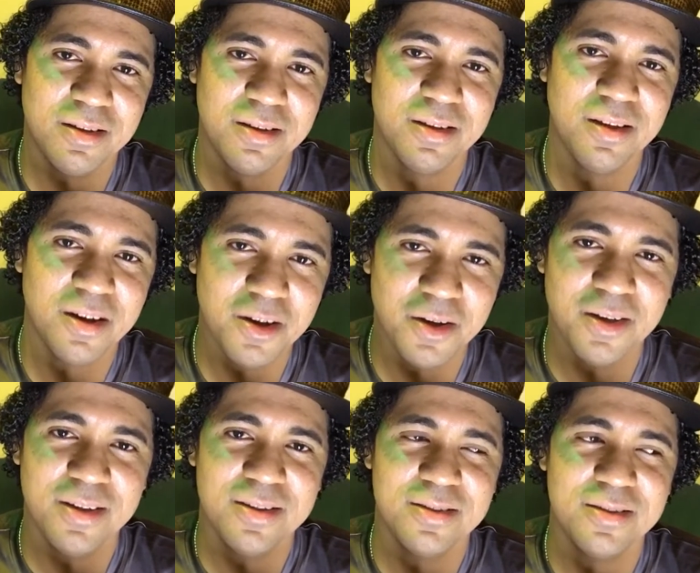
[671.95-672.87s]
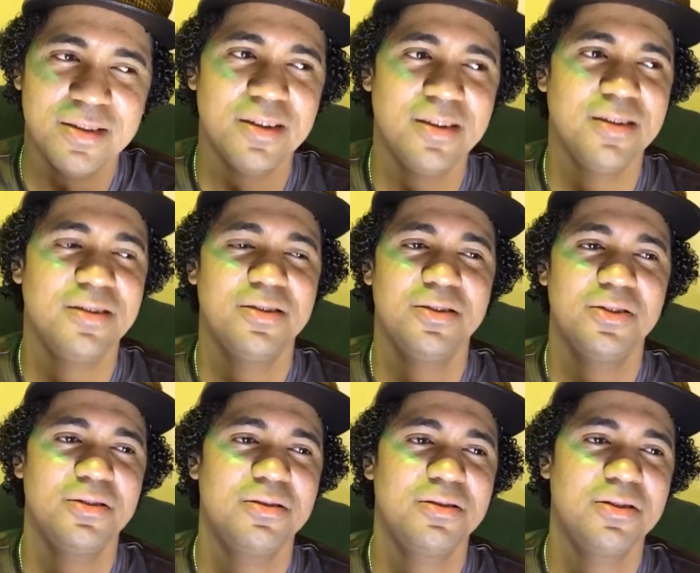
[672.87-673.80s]
You know, the
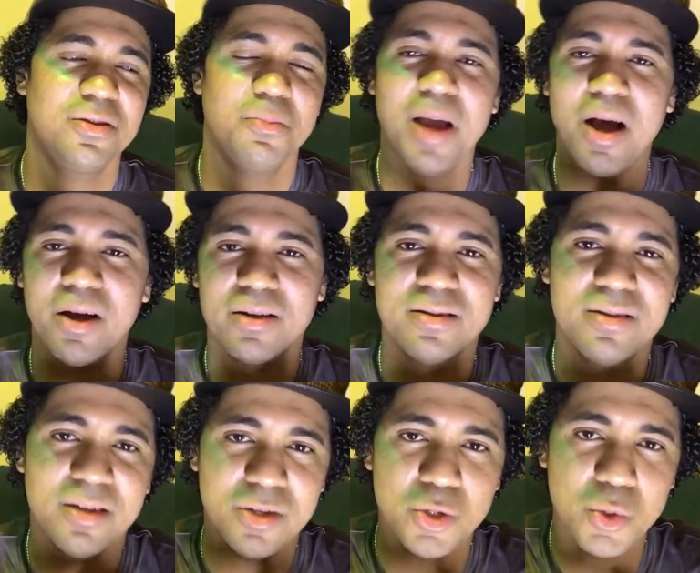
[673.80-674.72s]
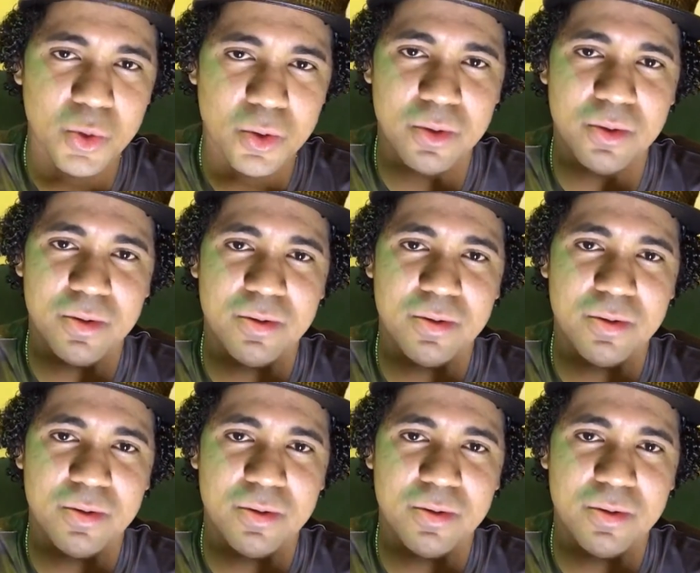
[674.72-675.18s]
malcontent duel